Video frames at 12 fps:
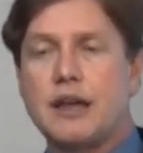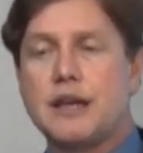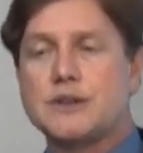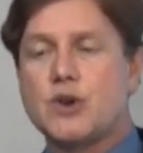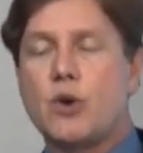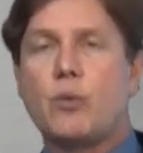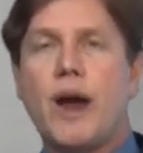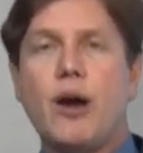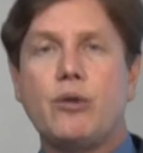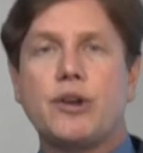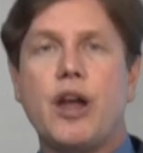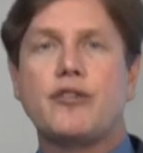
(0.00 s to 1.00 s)
is
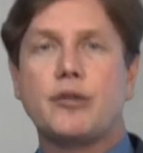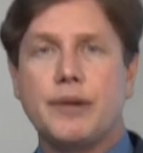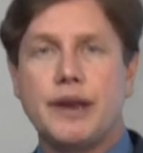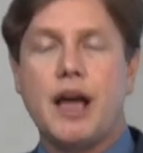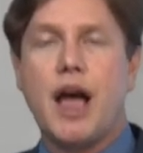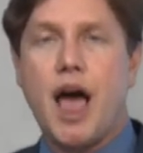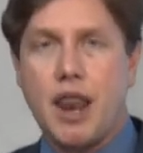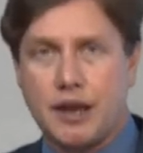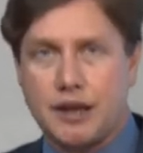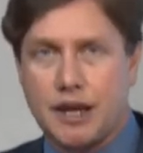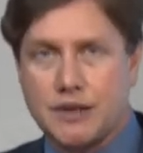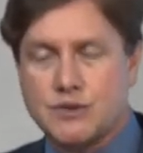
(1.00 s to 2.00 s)
around government
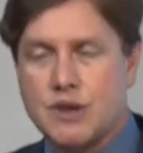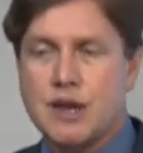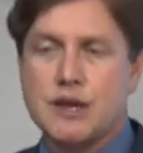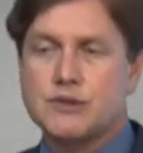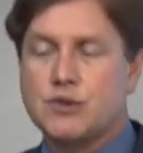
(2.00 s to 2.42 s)
holidays.